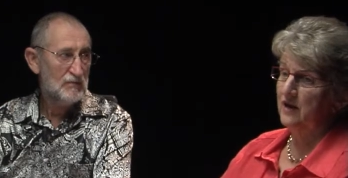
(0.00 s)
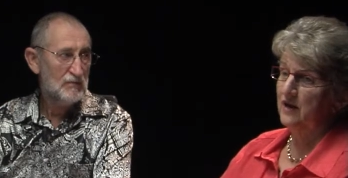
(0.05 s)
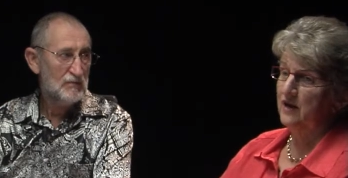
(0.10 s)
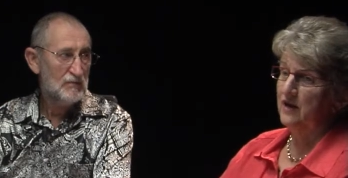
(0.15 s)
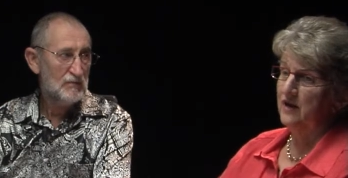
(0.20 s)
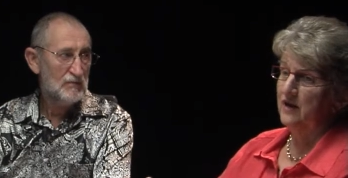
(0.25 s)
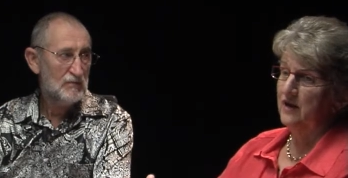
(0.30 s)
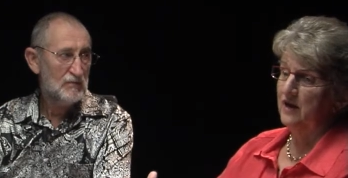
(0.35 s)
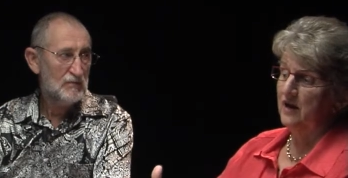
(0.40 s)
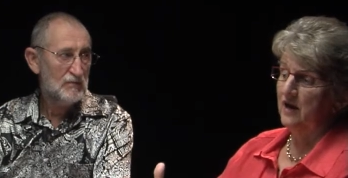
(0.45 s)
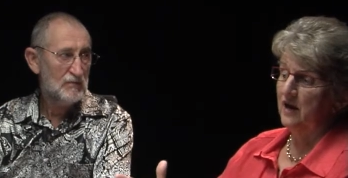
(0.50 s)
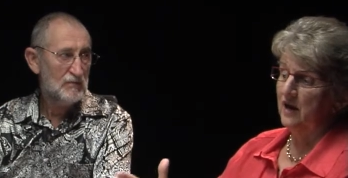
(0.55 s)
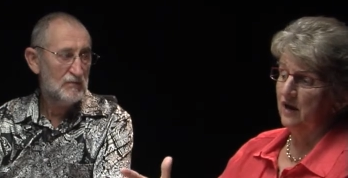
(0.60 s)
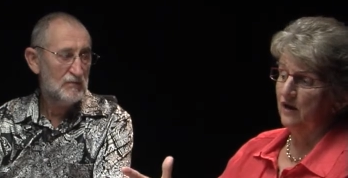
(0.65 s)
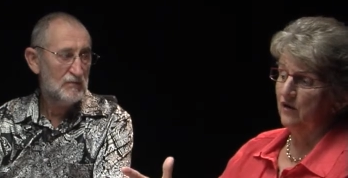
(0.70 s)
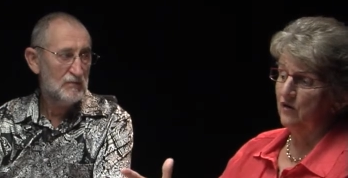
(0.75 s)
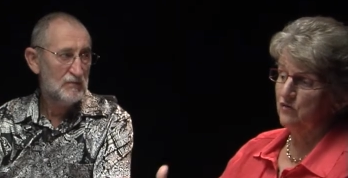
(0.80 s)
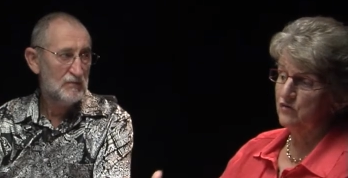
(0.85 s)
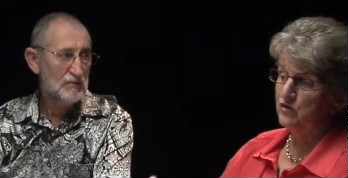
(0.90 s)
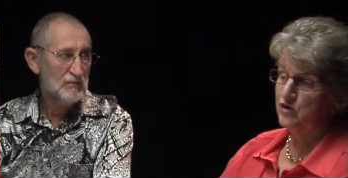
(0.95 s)
Speaker 1: Right. Uh,
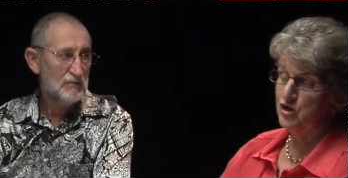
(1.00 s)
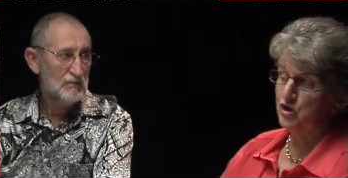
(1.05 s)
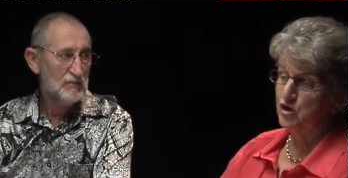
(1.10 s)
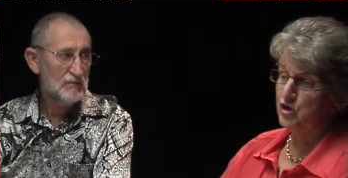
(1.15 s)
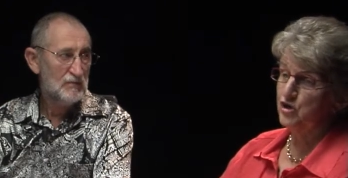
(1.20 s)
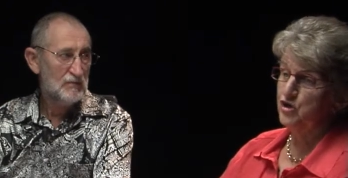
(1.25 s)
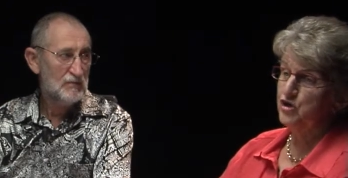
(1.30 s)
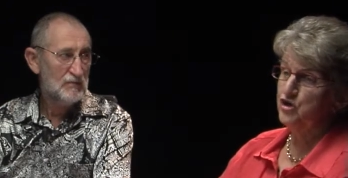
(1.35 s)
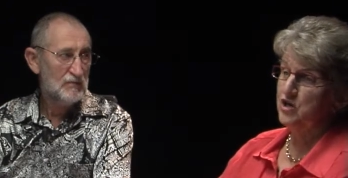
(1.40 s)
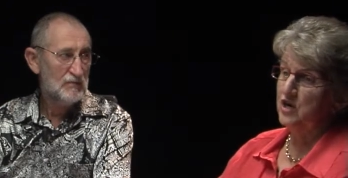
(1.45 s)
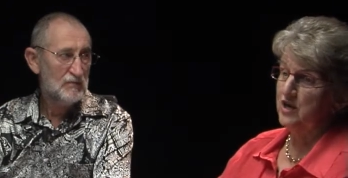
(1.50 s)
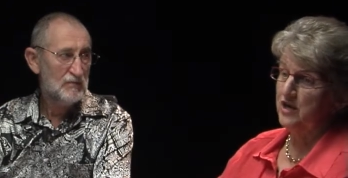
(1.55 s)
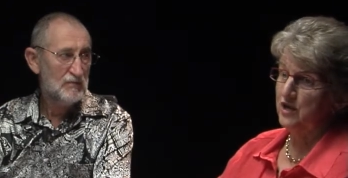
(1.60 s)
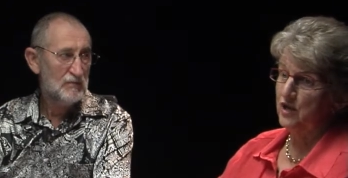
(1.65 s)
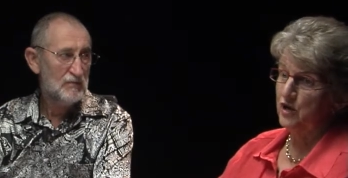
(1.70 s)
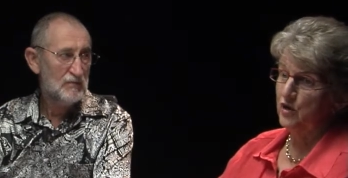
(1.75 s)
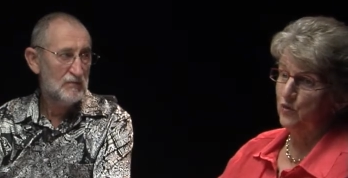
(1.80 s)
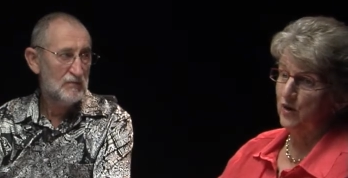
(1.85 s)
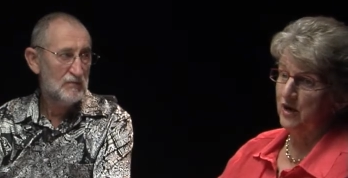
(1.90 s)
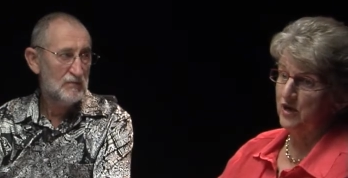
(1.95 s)

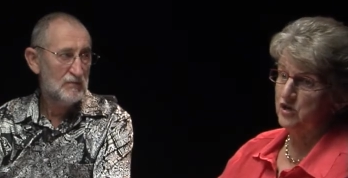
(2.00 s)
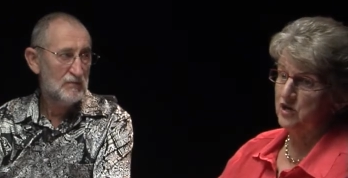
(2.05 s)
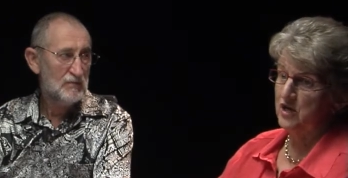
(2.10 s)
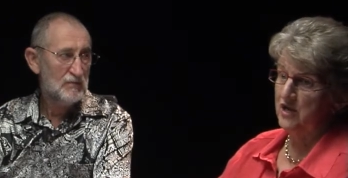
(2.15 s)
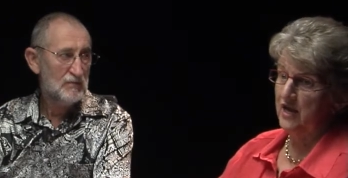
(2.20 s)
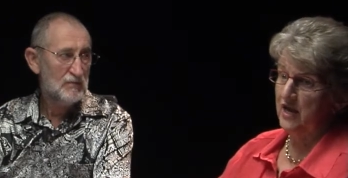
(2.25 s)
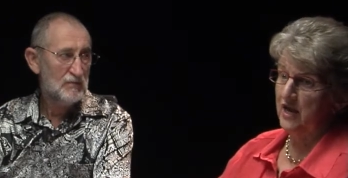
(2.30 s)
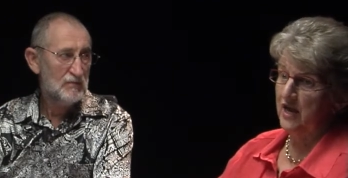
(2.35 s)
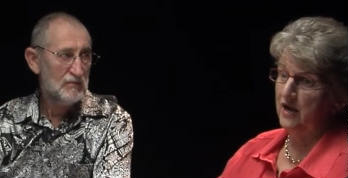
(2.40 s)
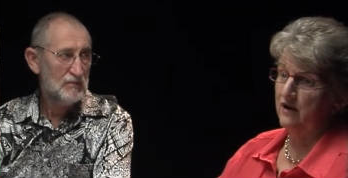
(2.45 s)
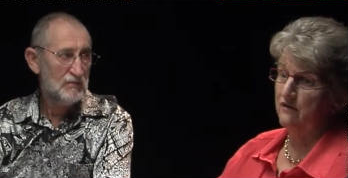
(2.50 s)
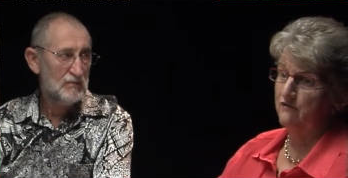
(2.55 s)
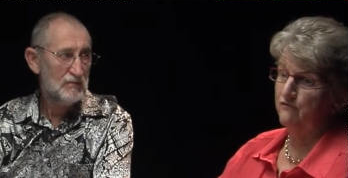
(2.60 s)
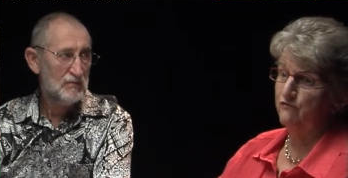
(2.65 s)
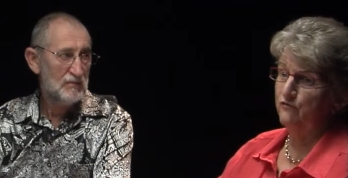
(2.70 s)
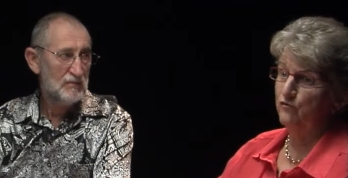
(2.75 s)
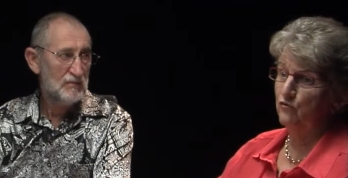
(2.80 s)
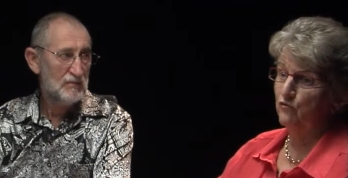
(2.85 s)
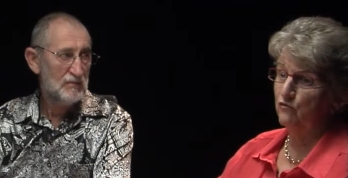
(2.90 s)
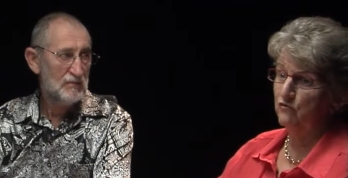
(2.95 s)
constitutionally, you actually have
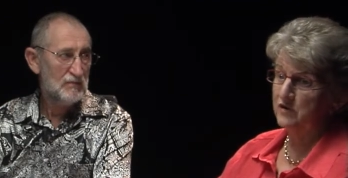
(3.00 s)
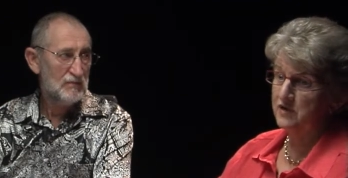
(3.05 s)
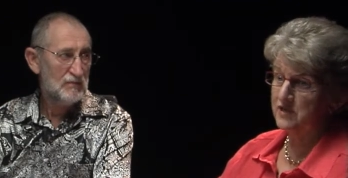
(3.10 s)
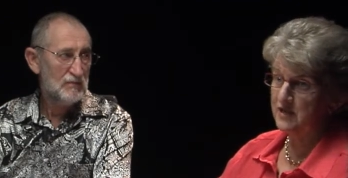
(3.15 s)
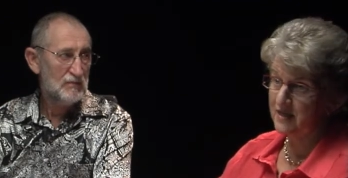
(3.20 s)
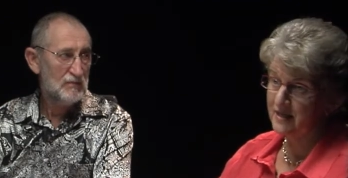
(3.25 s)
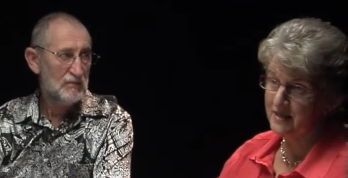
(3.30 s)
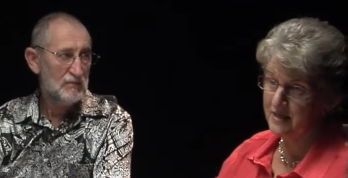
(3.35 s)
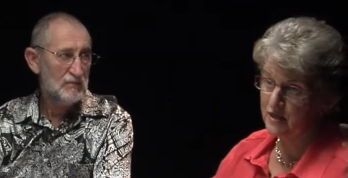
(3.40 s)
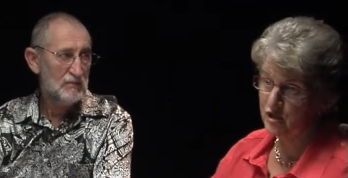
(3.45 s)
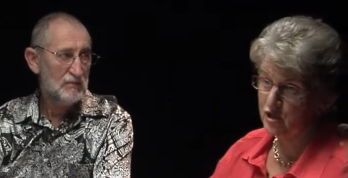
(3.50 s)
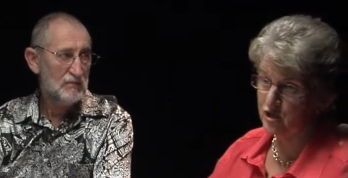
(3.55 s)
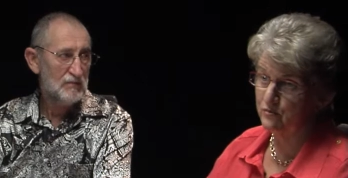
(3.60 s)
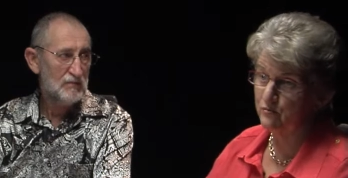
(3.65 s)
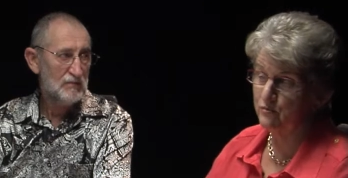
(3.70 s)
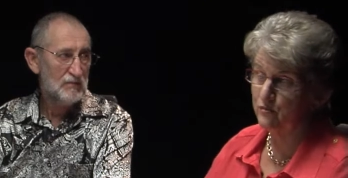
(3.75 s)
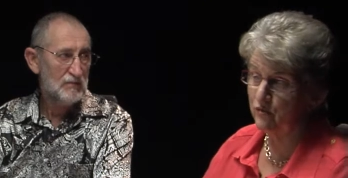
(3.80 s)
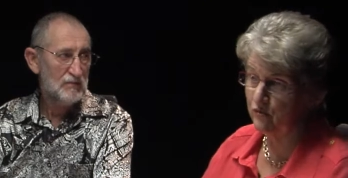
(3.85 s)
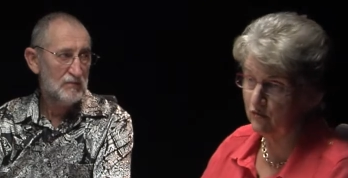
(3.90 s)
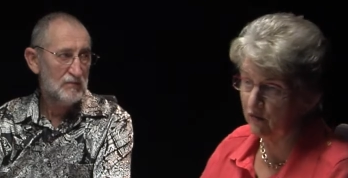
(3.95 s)
full citizenship
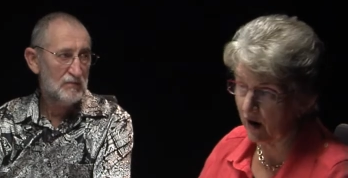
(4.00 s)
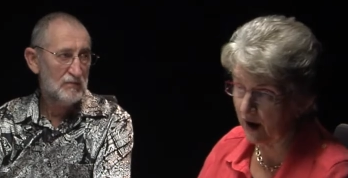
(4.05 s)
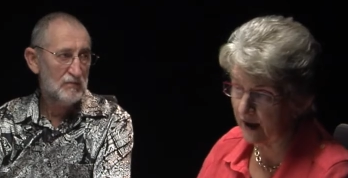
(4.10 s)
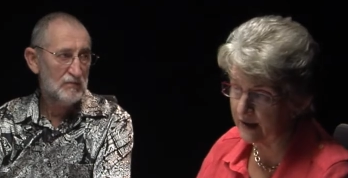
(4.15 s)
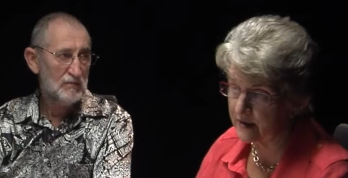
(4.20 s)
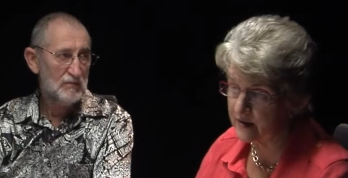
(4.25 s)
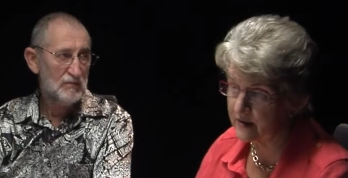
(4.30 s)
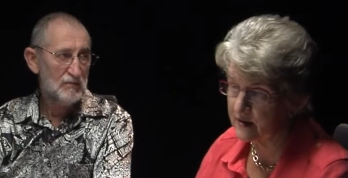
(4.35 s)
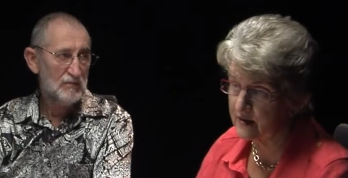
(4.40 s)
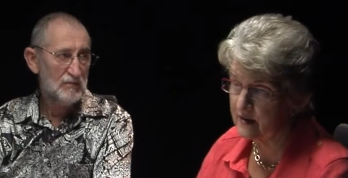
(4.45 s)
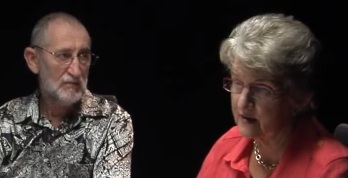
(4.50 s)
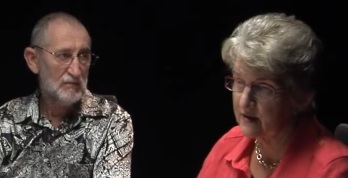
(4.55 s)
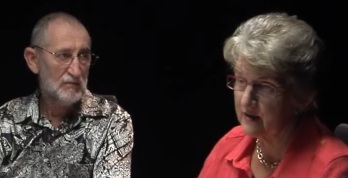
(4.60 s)
rights,